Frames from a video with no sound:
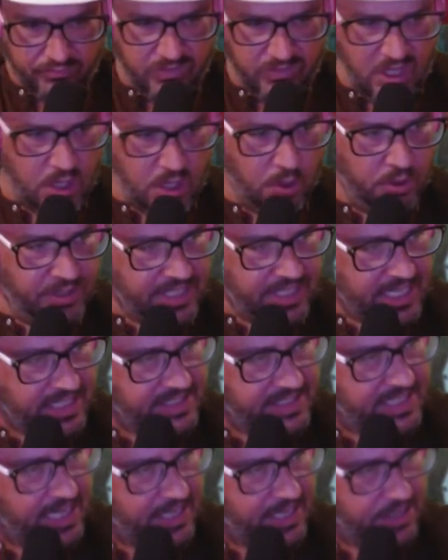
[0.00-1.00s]
the
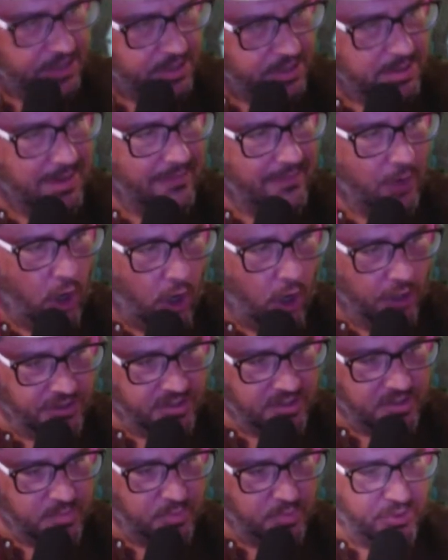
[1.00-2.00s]
inside here, you have
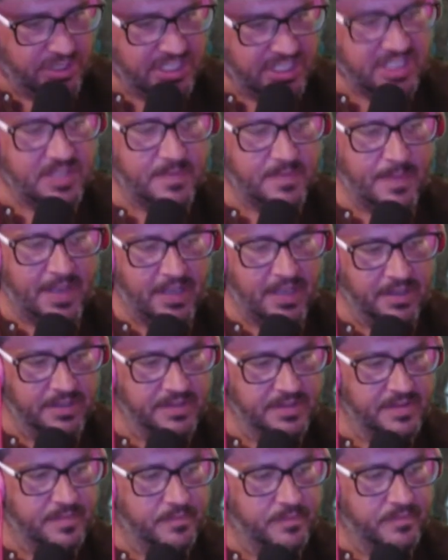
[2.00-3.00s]
altered priest
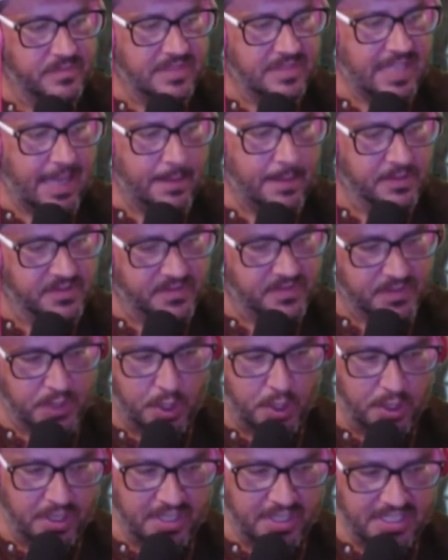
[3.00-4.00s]
spells, tables for
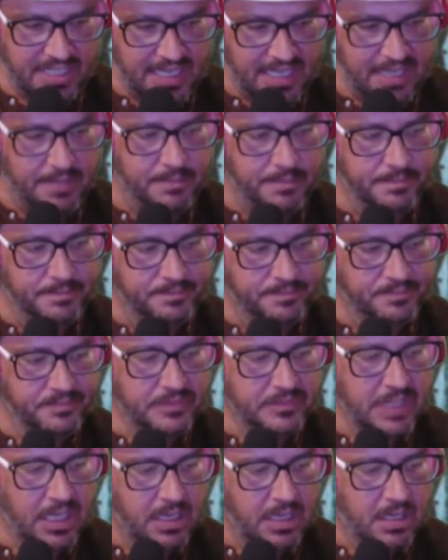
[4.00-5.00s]
turning undead,
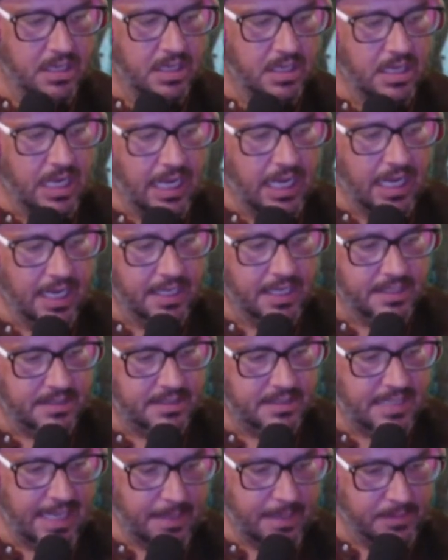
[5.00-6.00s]

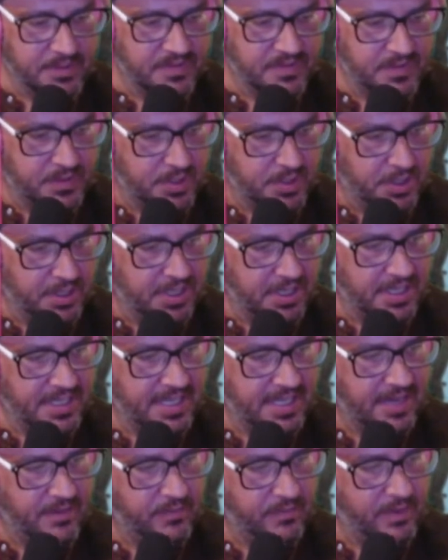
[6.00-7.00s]
tables for turning
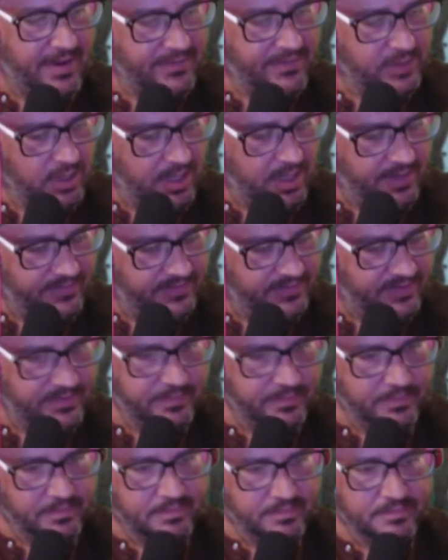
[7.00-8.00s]
undead in Ravenloft,
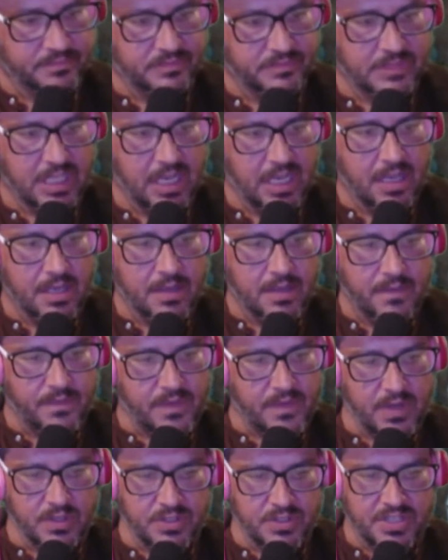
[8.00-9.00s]

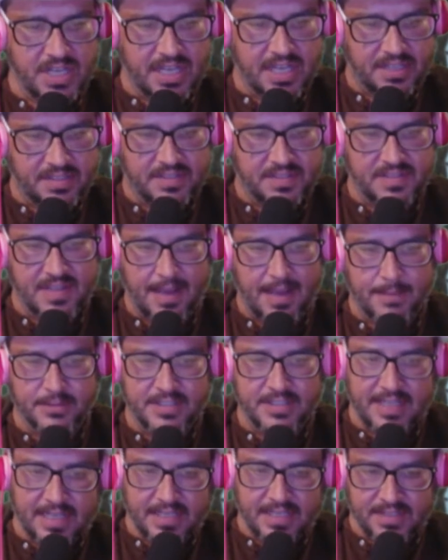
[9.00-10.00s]
fear checks,
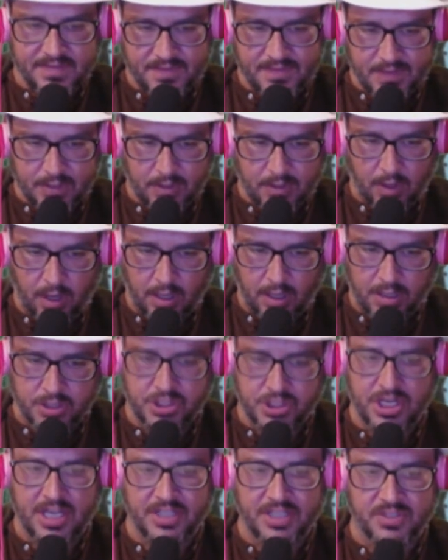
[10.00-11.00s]
simultaneous fear and harder
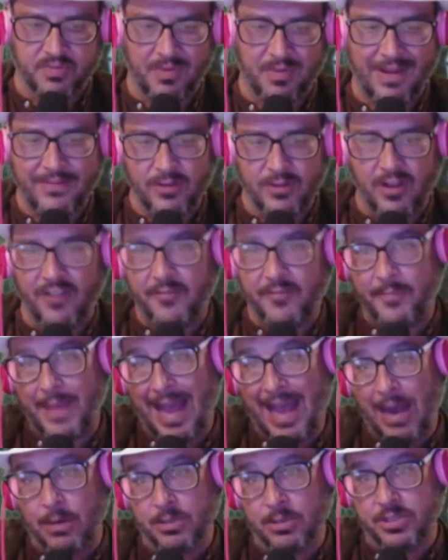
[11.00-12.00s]
checks, Ravenloft
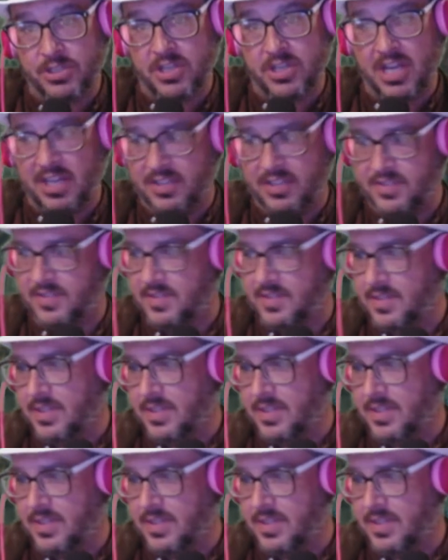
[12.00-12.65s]
powers checks,